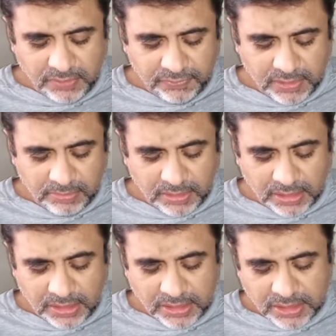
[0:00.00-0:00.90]
of
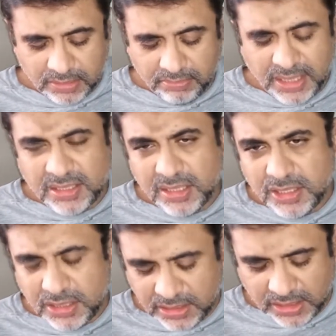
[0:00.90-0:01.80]
communication,
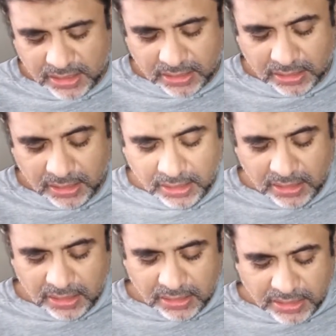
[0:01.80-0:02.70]
message detail,
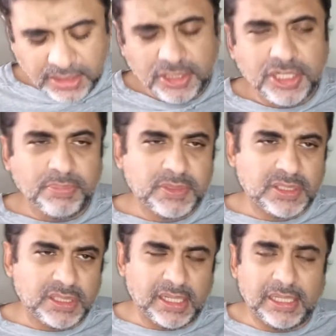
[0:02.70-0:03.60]
leadership
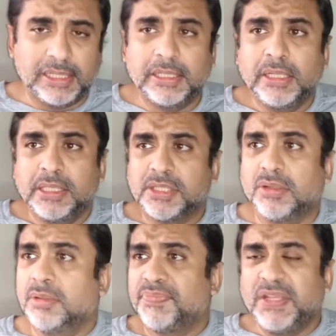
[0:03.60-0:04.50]
style.
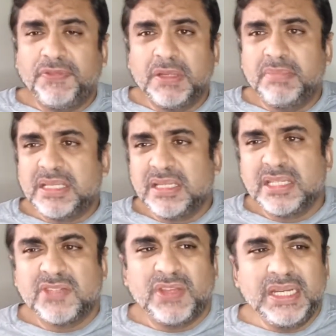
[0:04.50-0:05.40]
So if the message
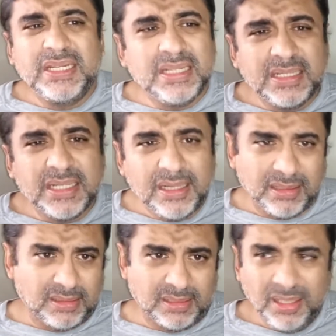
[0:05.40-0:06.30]
is very
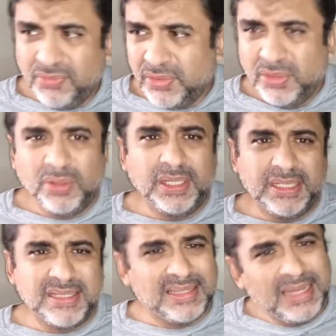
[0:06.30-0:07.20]
detailed, even though it
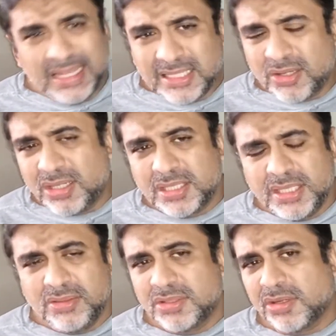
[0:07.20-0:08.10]
is less
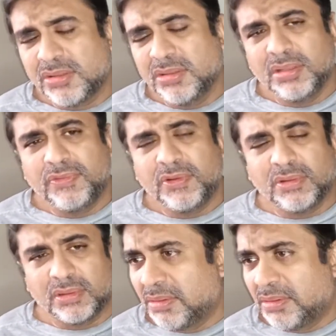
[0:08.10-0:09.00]
costly to talk on the
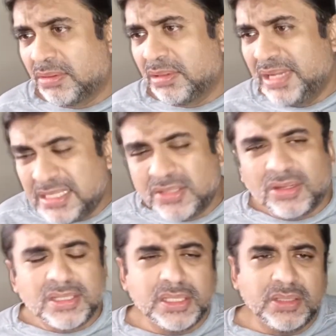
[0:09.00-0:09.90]
phone or less
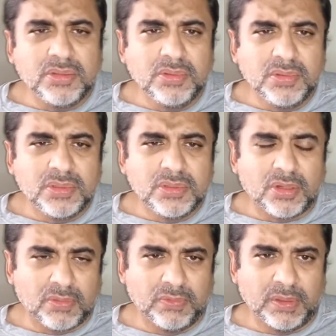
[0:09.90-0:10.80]
costly to
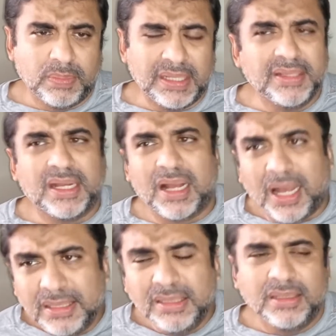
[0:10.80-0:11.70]
talk verbally, and there are
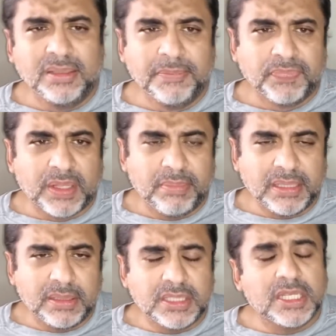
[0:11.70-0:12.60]
other
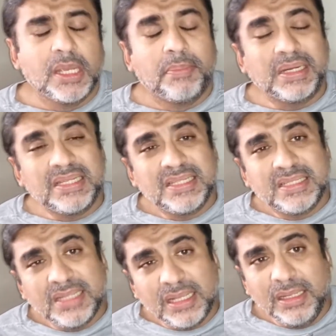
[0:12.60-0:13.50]
methods, but
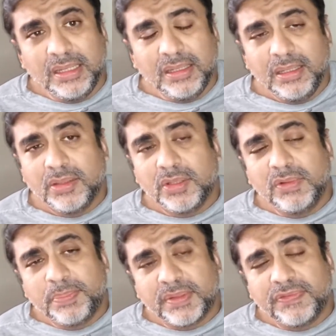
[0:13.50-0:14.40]
still you
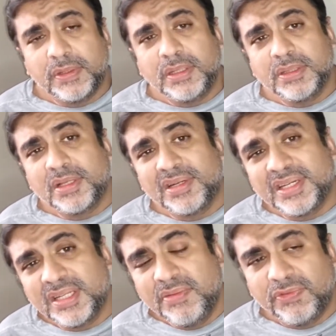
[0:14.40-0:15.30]
will prefer the
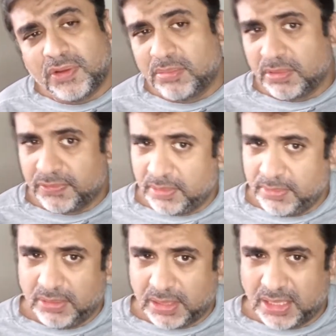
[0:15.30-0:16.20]
written form of
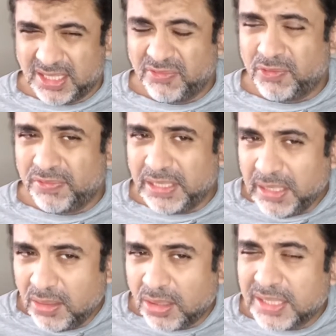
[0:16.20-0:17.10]
communication. For
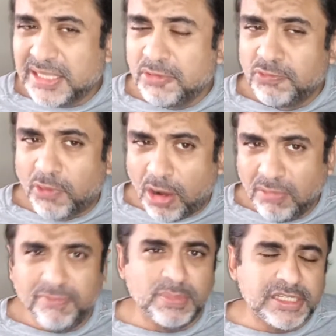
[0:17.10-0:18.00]
very long and
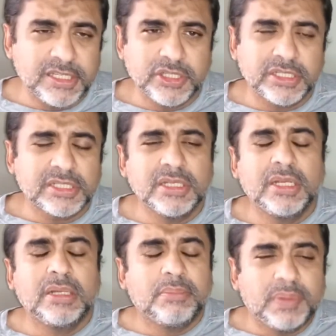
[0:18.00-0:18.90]
involved messages,
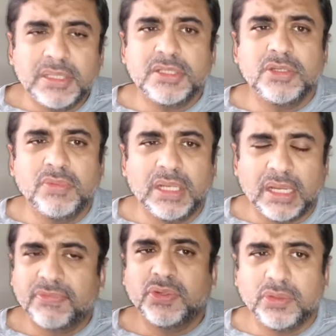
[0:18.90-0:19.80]
please, you will
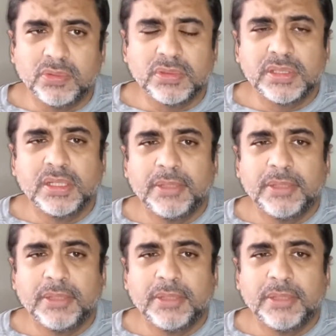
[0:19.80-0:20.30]
have to use